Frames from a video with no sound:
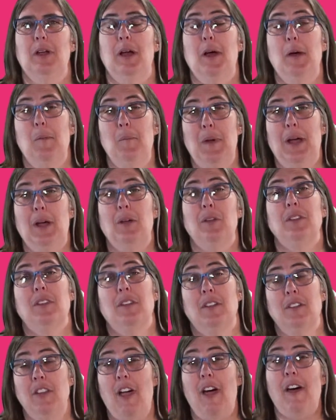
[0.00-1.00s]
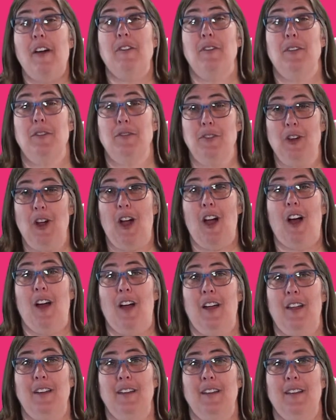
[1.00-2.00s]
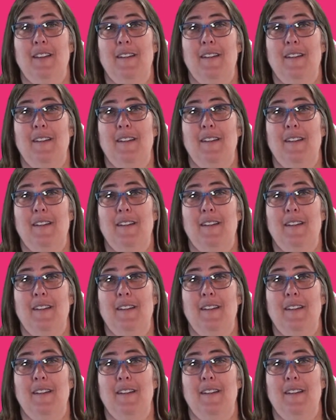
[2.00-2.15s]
about the love of God